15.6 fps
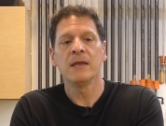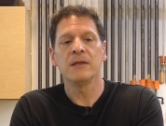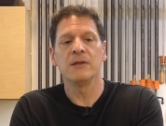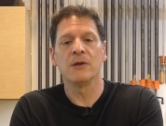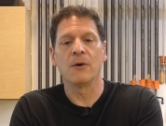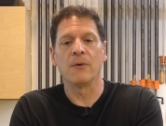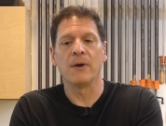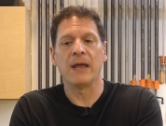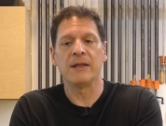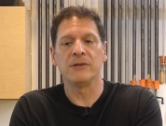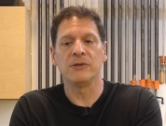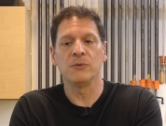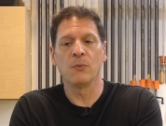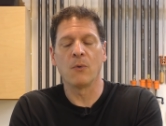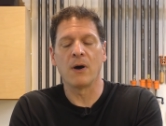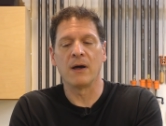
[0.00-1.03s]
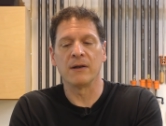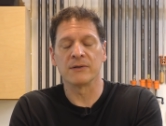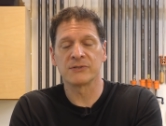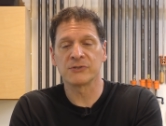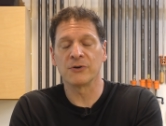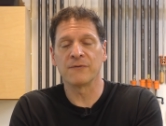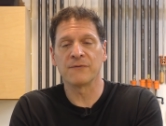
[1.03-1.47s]
you know, and you want
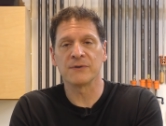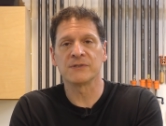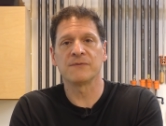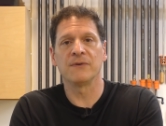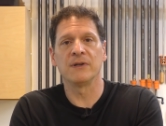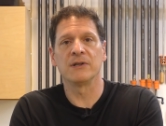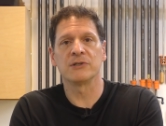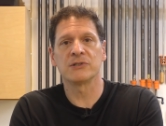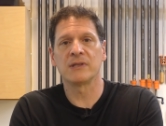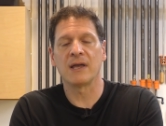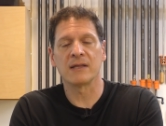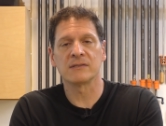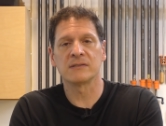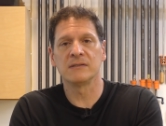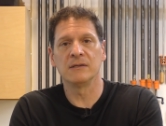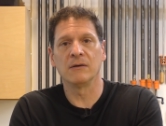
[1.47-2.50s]
a surface finish that's,